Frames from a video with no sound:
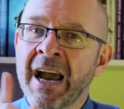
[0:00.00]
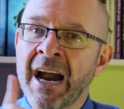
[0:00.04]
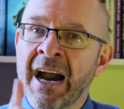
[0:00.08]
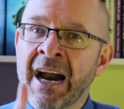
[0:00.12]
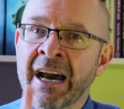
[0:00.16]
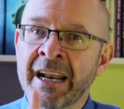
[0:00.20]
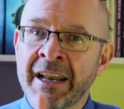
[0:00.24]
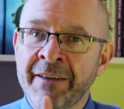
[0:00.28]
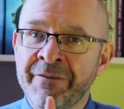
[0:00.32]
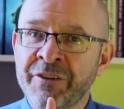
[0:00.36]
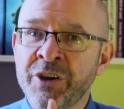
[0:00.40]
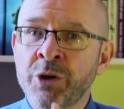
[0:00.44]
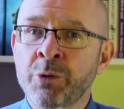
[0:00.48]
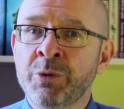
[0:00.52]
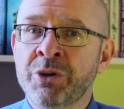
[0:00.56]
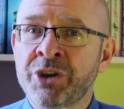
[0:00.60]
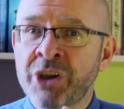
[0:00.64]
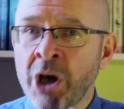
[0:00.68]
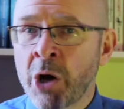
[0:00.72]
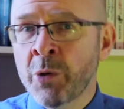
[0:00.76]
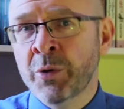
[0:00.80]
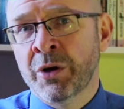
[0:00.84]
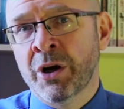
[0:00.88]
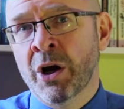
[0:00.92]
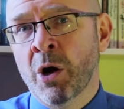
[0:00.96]
And if you
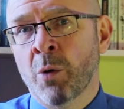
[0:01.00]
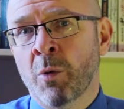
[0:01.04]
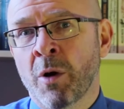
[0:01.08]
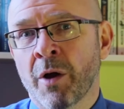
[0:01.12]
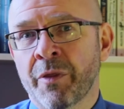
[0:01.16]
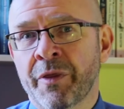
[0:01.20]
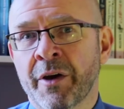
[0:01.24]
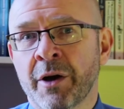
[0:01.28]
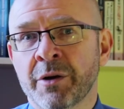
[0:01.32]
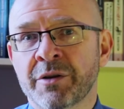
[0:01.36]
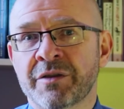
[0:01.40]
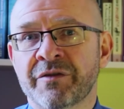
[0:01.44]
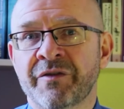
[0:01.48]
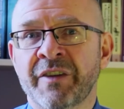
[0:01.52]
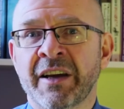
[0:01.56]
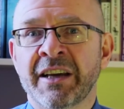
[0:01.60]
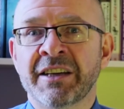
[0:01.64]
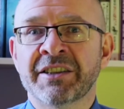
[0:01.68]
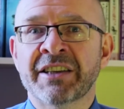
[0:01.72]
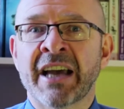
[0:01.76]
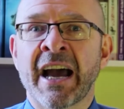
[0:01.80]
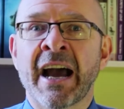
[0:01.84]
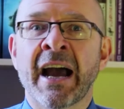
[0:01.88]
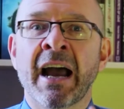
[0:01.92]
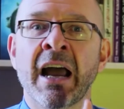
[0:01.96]
don't know what those
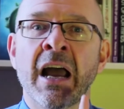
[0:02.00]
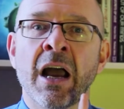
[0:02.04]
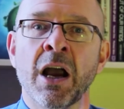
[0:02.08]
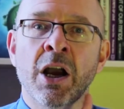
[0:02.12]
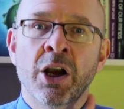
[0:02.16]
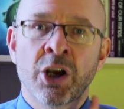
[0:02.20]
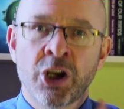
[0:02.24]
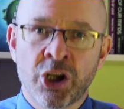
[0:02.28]
things are,